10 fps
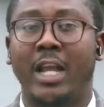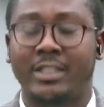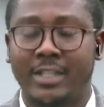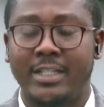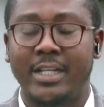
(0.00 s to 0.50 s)

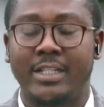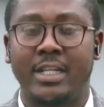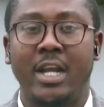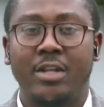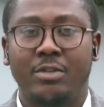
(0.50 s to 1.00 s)
Their
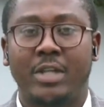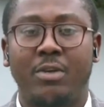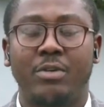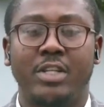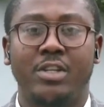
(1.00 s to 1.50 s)
strategy to
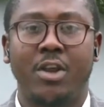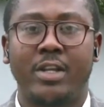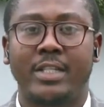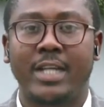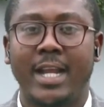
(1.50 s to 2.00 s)
tackle the
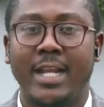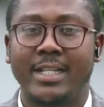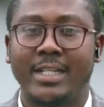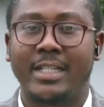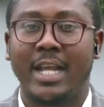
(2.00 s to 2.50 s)
security
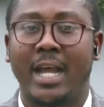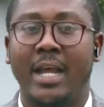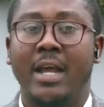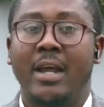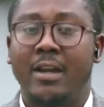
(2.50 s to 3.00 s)
challenges uh,